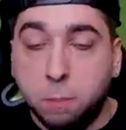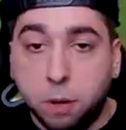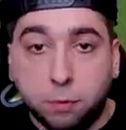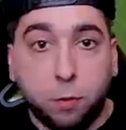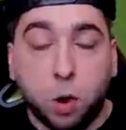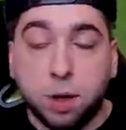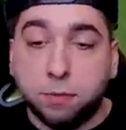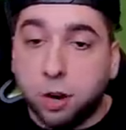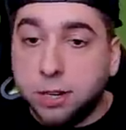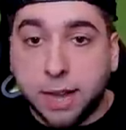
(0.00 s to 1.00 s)
before the
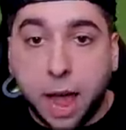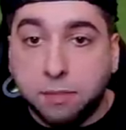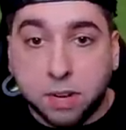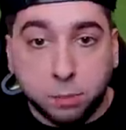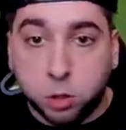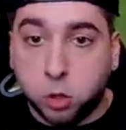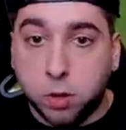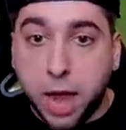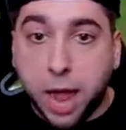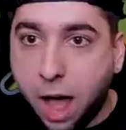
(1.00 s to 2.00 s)
first half comes to
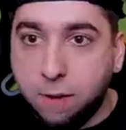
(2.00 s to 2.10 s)
an end.